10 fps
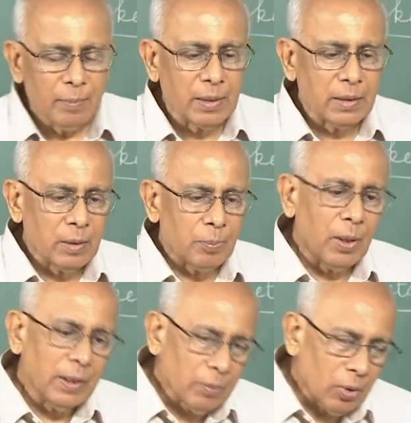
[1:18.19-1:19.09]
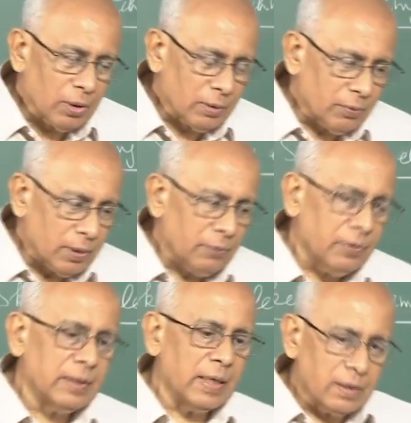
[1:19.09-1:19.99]
but the point about
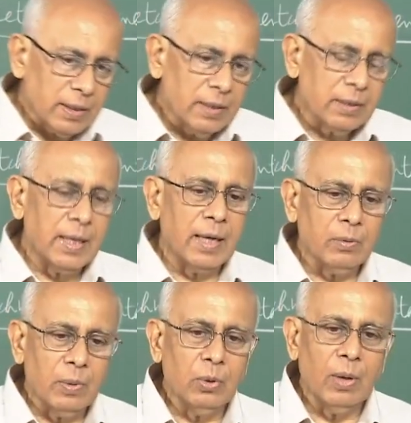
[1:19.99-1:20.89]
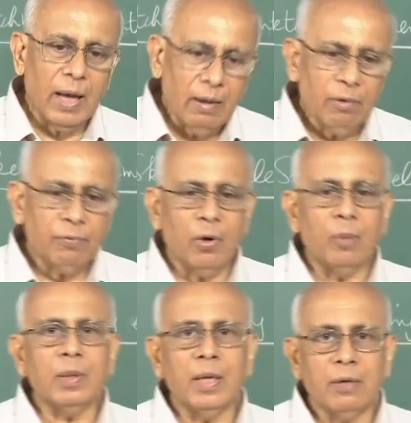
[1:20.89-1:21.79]
physics is that when you have a
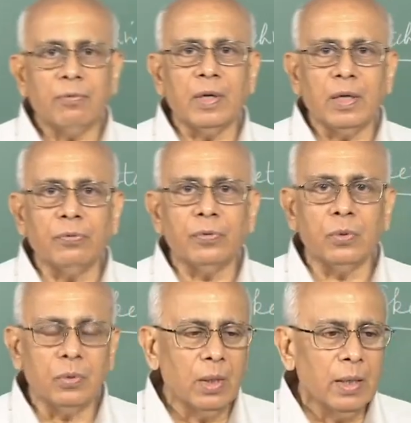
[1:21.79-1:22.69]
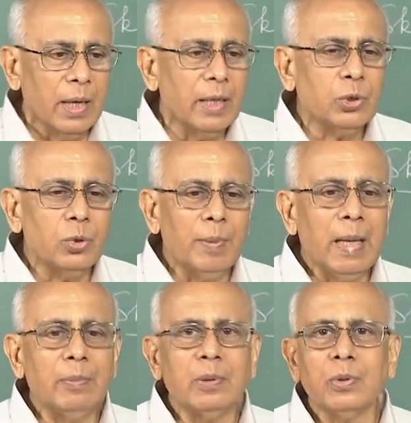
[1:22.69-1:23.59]
formula in front of you, it should
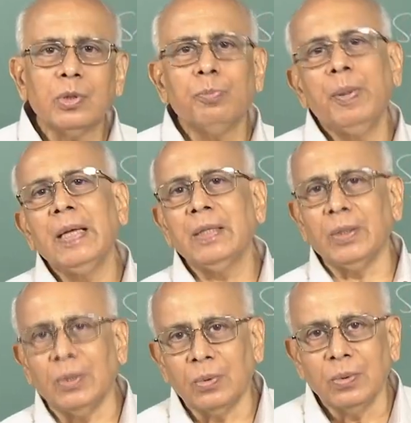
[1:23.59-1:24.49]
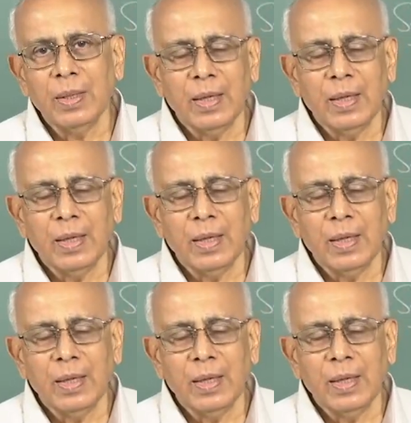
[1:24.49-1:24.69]
be able to speak to you.